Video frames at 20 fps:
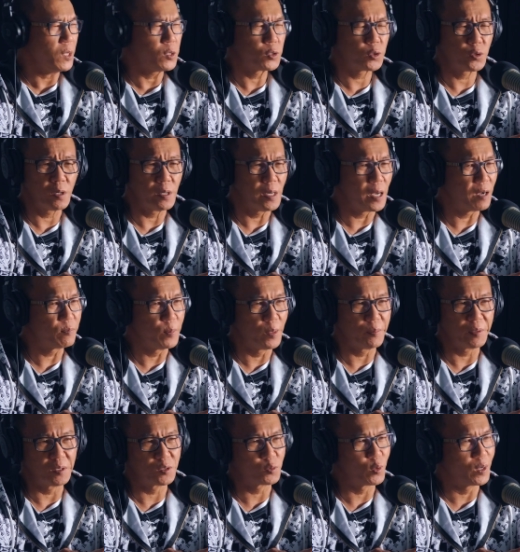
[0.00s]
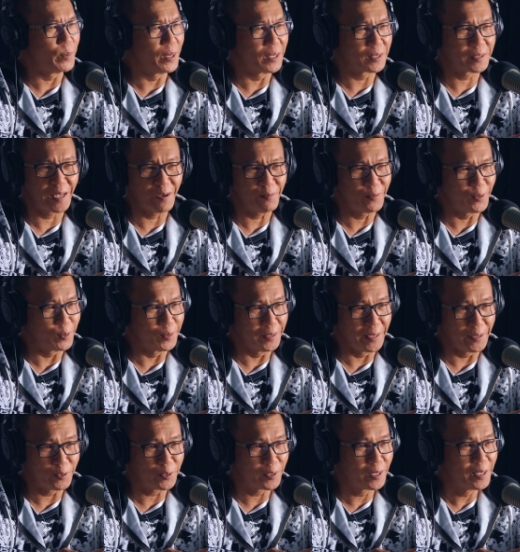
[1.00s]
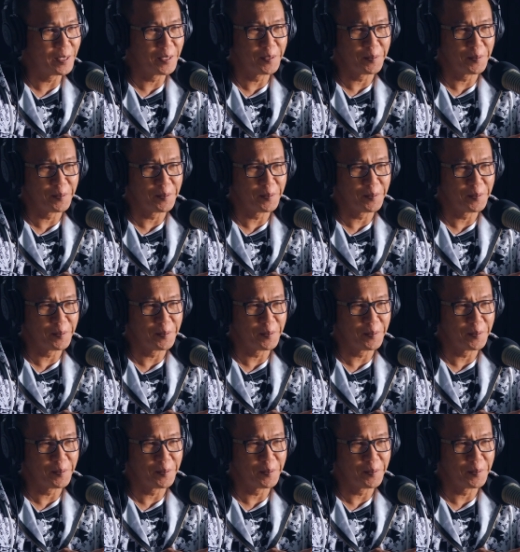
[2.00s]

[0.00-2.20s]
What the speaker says: Sure enough, maybe 20 minutes, half an hour later,